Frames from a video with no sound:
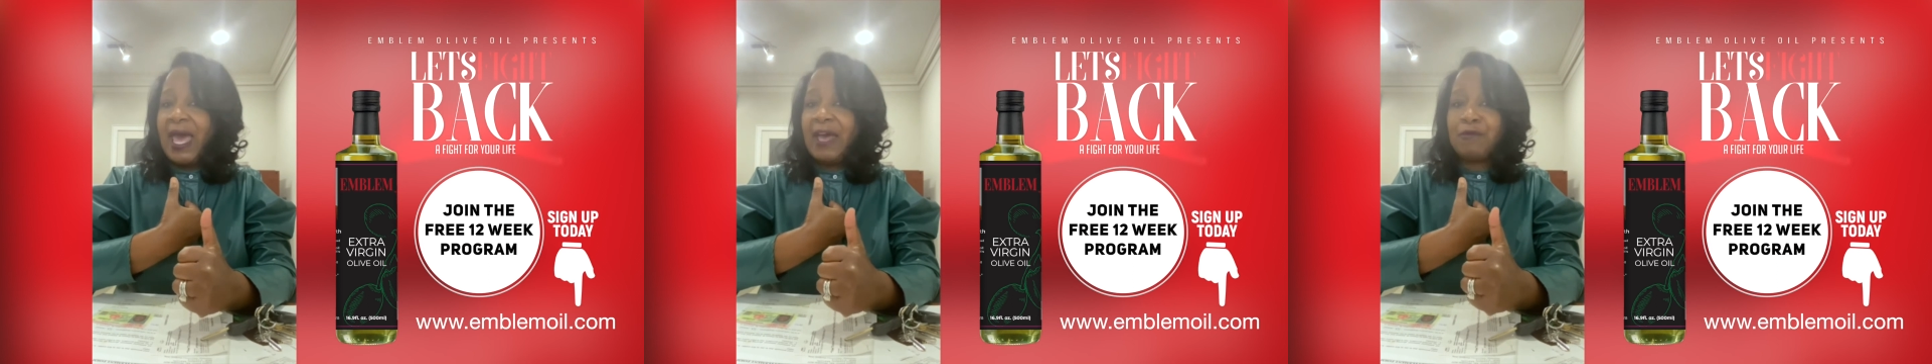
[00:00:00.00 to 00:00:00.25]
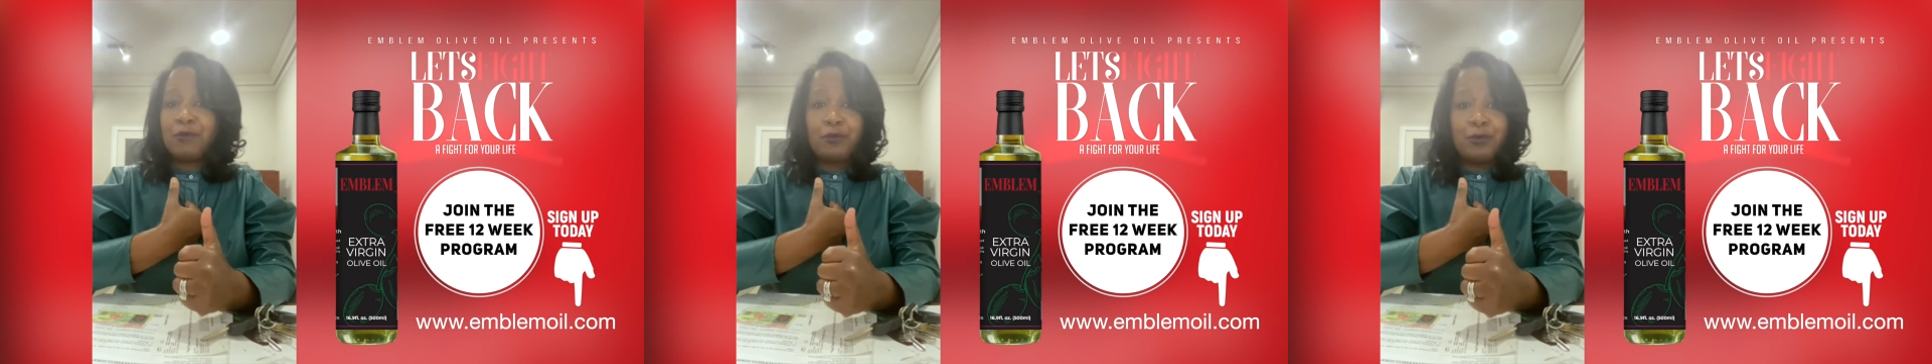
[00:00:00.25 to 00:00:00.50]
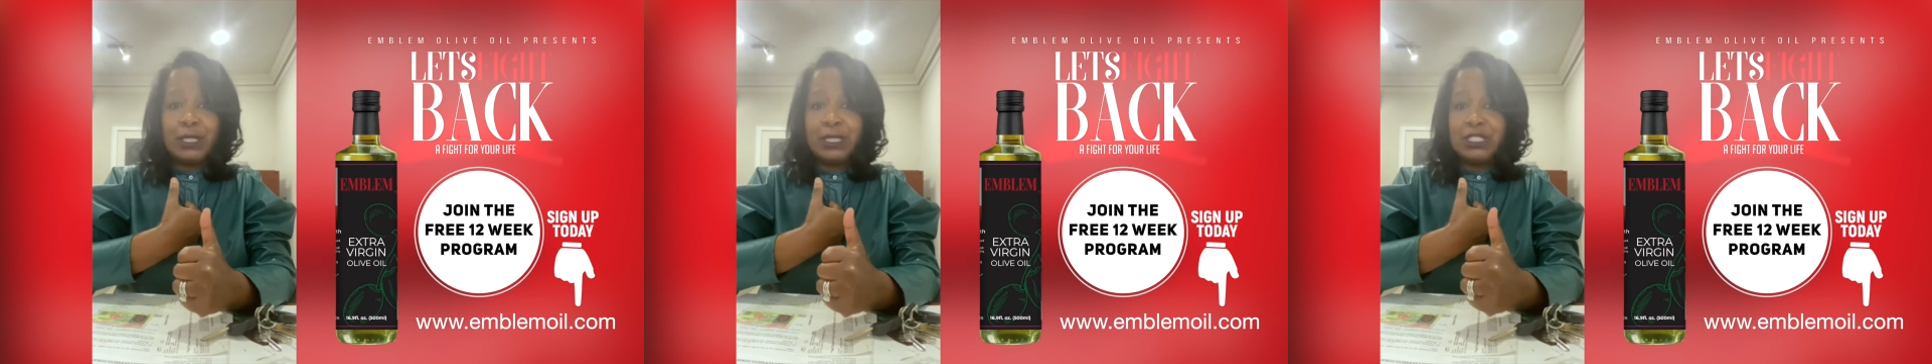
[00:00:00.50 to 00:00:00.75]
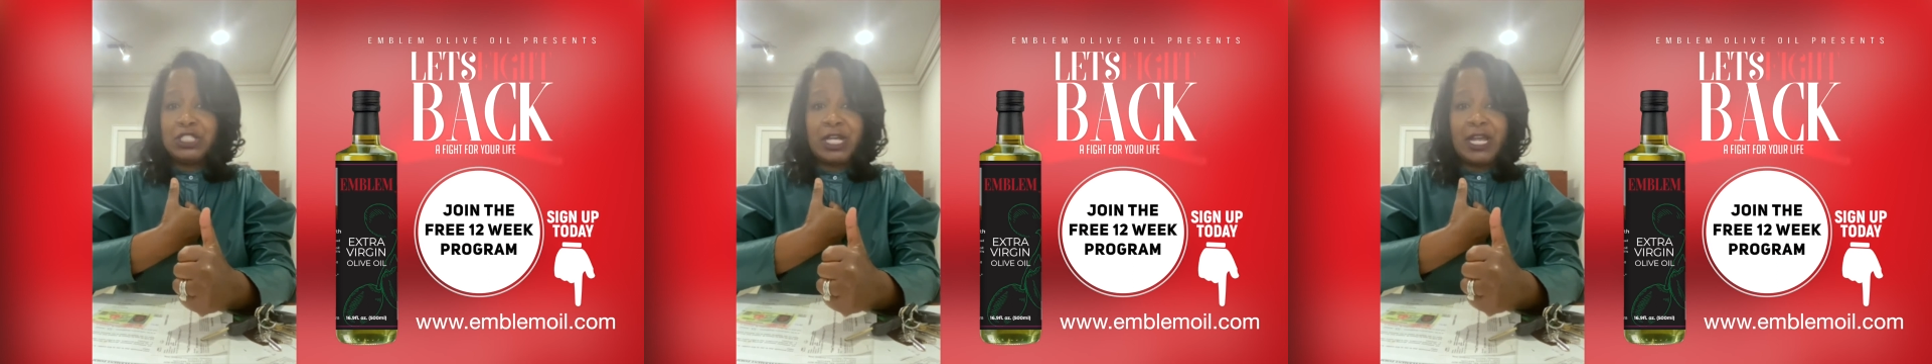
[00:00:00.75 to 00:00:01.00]
have
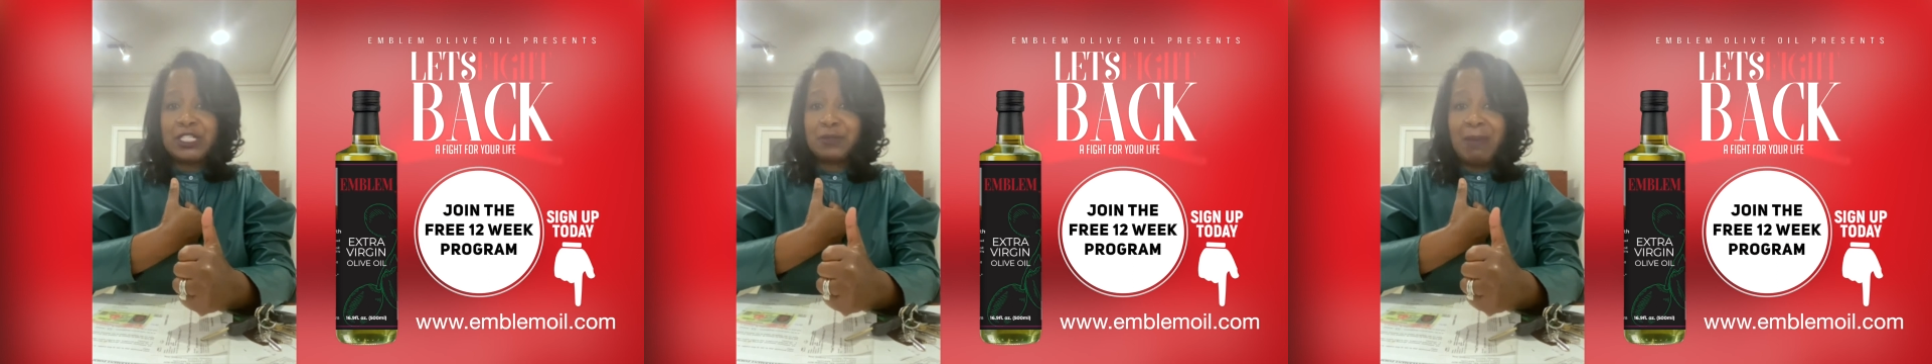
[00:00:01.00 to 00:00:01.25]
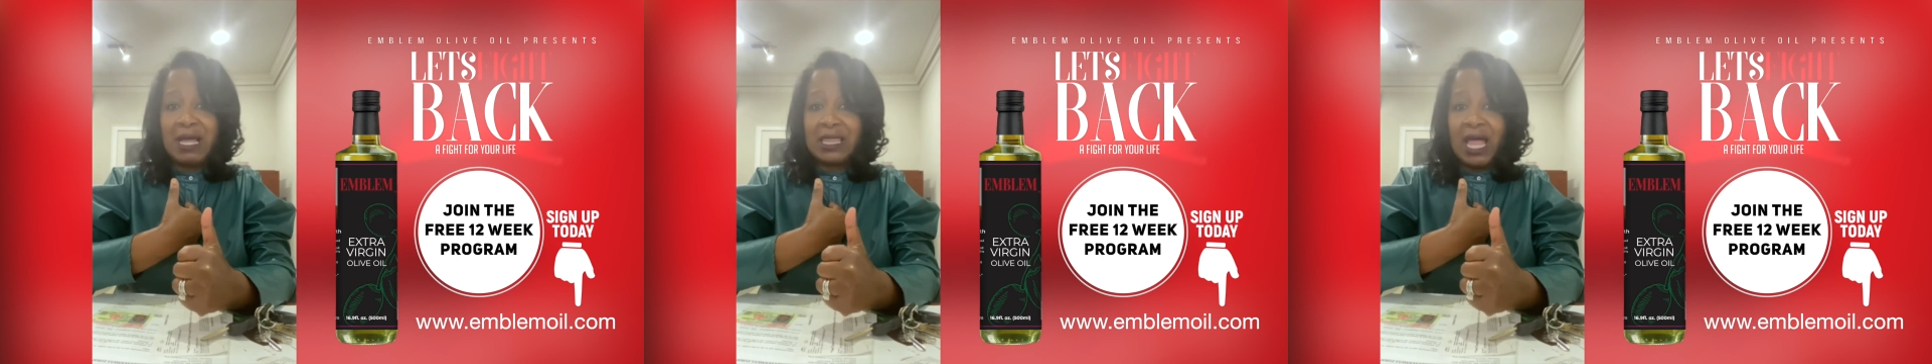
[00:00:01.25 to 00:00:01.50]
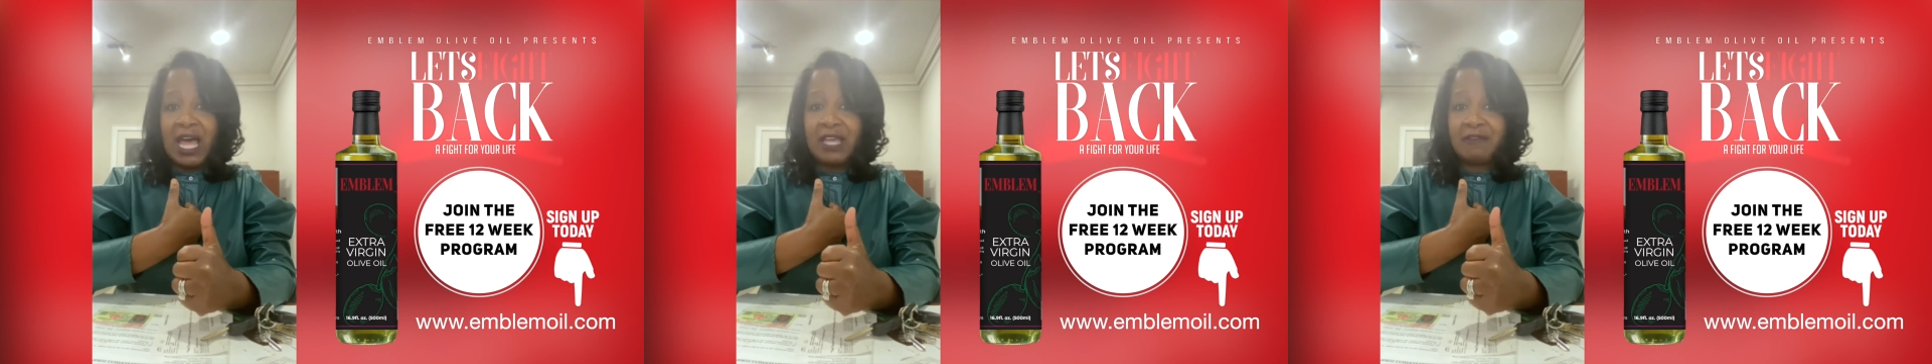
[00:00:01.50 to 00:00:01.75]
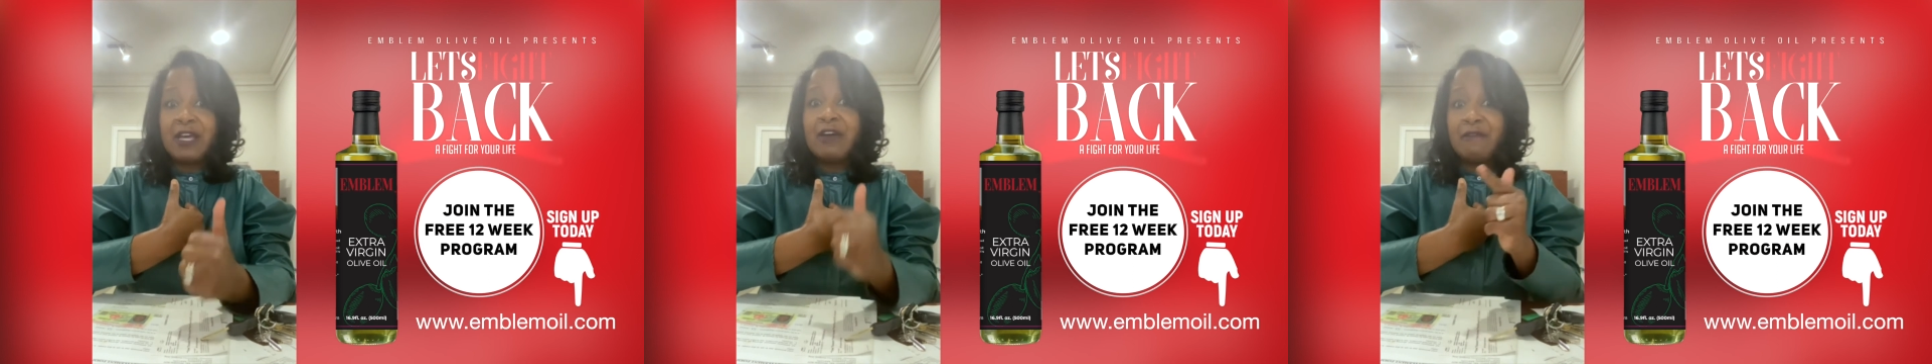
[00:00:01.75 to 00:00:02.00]
really changed my
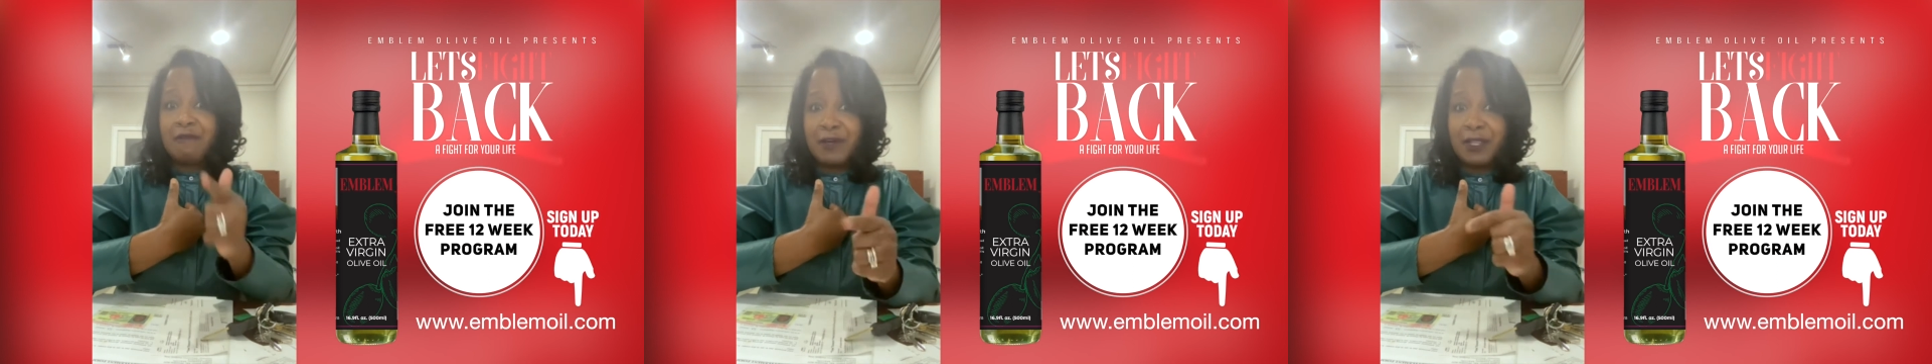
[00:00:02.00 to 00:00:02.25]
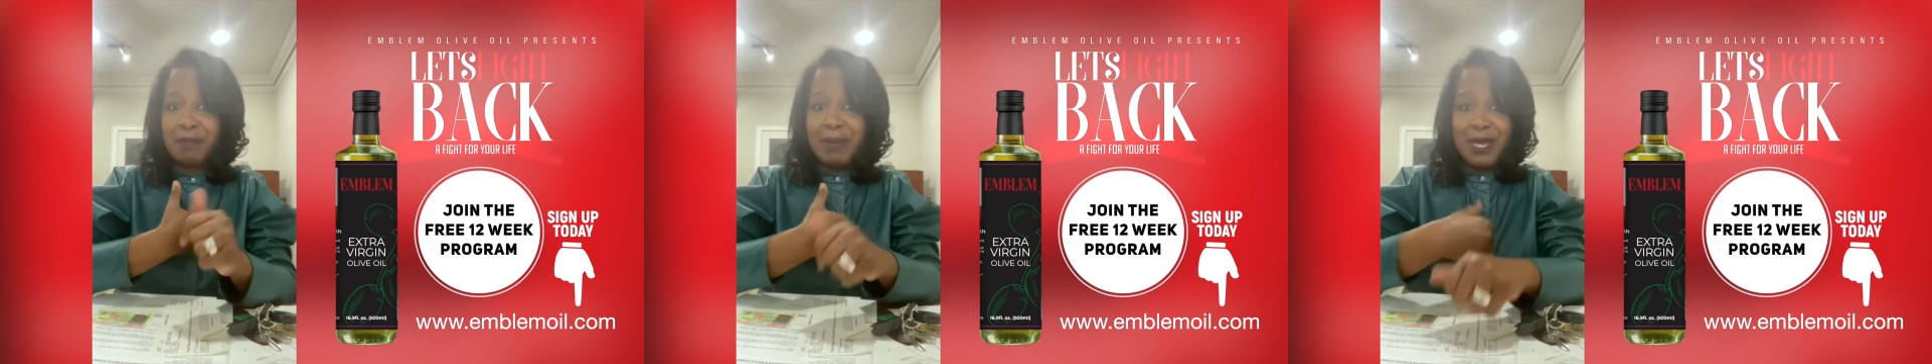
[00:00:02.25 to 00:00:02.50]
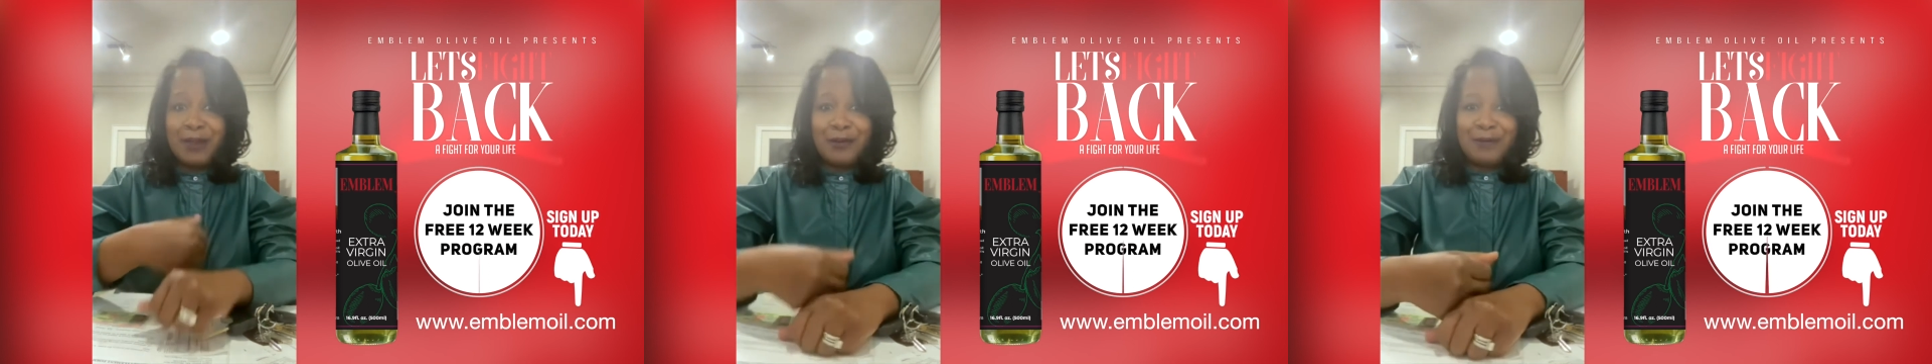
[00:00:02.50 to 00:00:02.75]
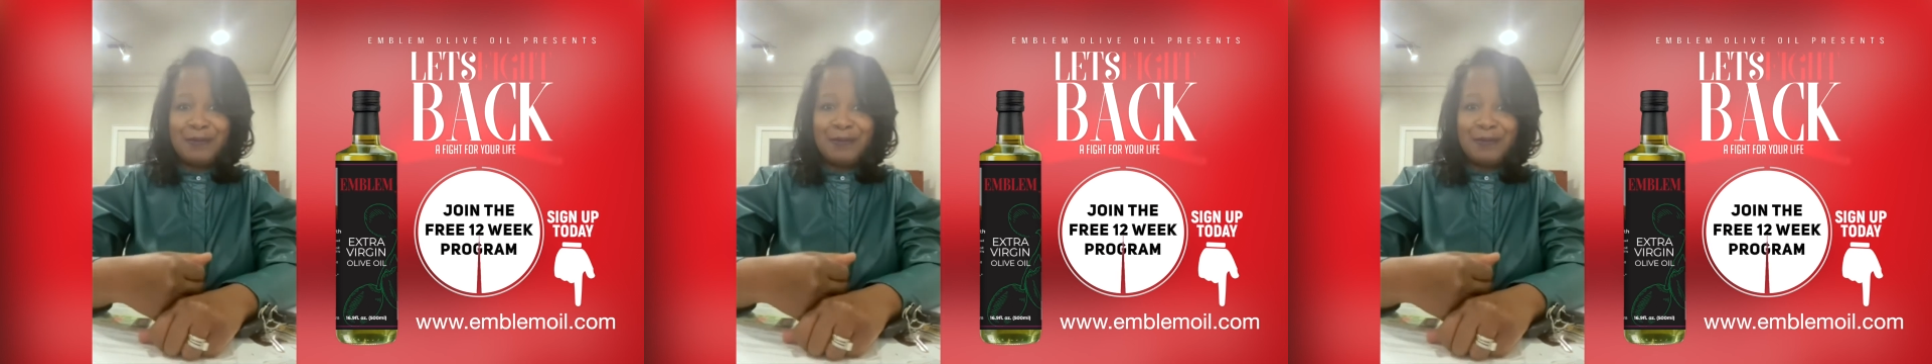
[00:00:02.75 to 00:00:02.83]
life for the better.